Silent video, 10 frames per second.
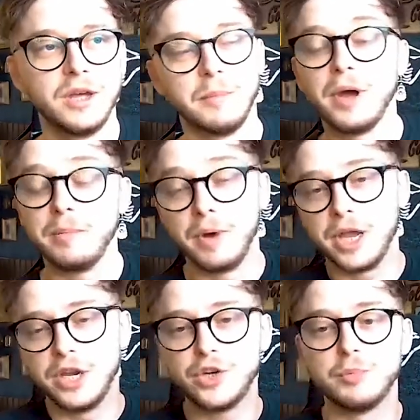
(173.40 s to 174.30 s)
My, my
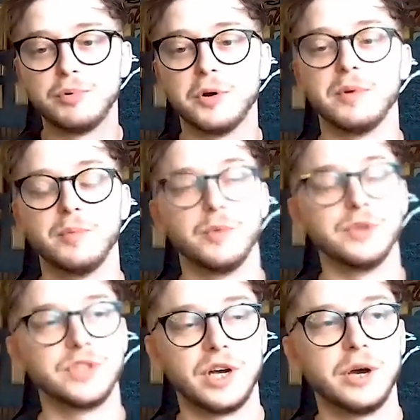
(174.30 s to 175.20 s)
initial problem
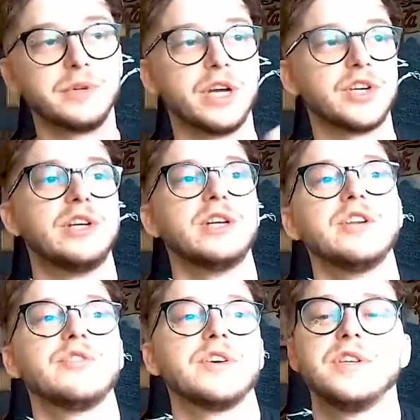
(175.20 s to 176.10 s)
was I was actually
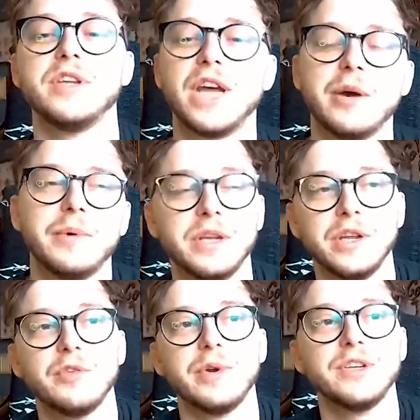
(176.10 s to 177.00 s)
interested in how we could
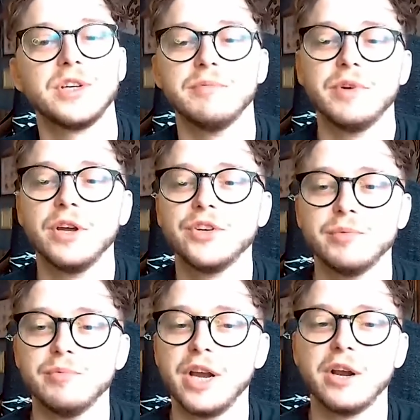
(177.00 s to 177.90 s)
increase
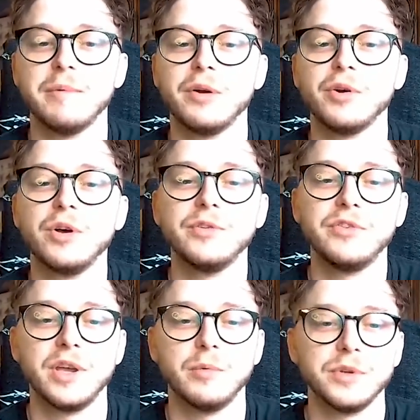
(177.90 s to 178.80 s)
conversion rate around
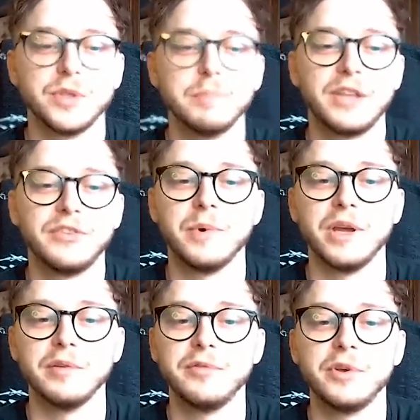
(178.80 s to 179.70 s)
content. What's a better
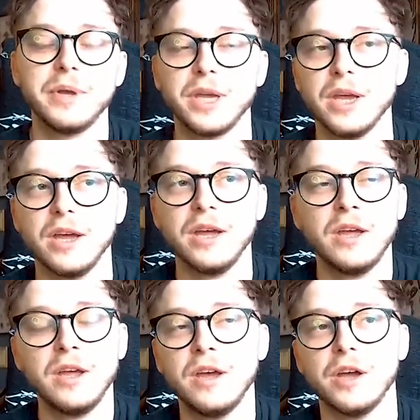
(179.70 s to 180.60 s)
way of doing it?
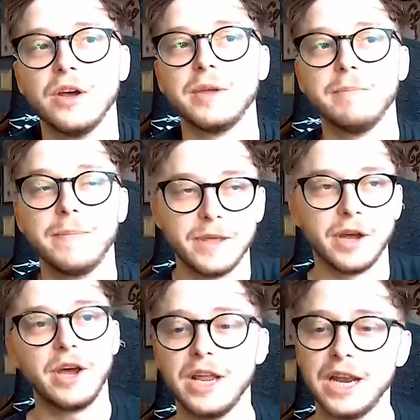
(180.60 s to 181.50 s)
And I, I
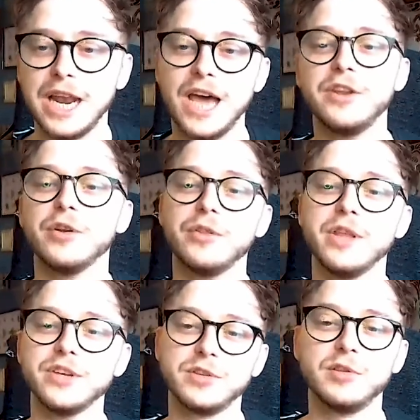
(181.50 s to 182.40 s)
of landed on
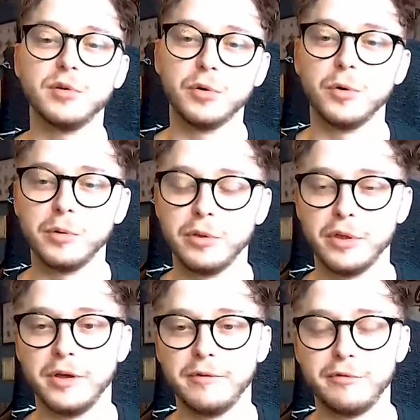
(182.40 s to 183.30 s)
this thought
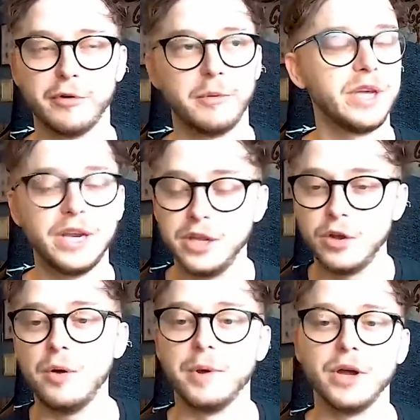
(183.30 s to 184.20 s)
that from in
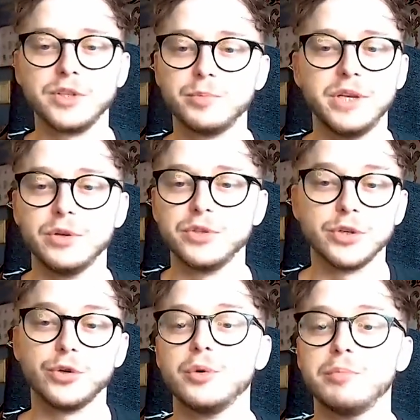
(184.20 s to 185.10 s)
e-commerce, we use
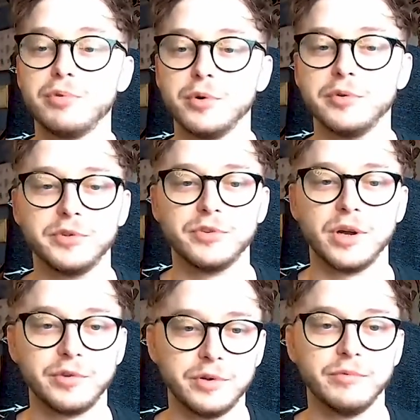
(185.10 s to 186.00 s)
social proof to
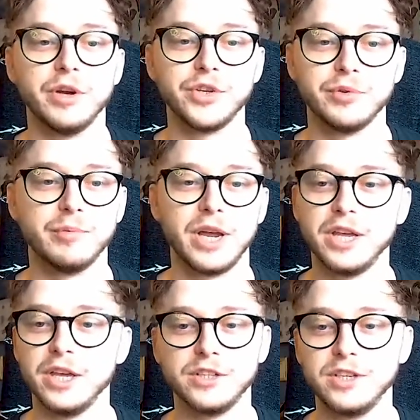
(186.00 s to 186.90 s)
drive conversion rate.
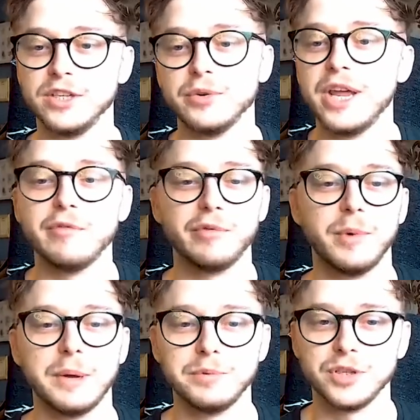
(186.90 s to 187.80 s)
It's, it's on every
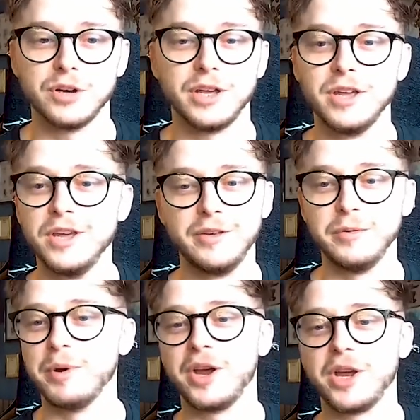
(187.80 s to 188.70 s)
website. If you're
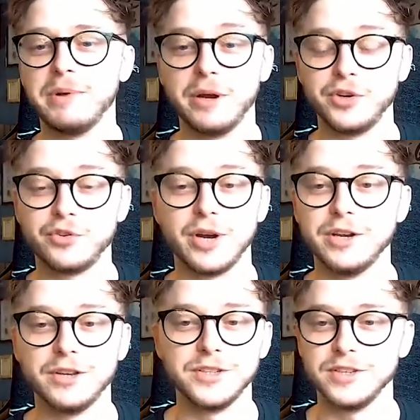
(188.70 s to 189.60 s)
buying a pair of
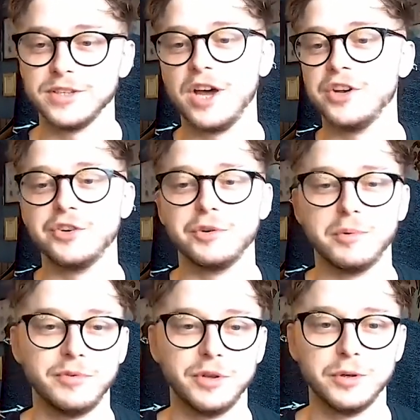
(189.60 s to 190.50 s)
trainers, there's 100
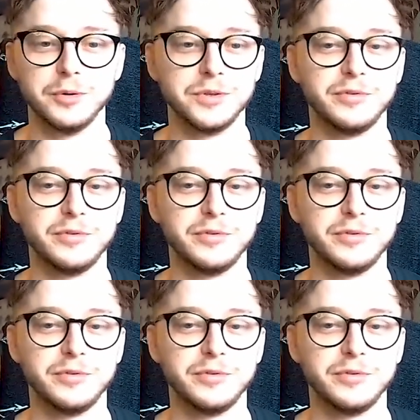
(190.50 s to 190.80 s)
reviews.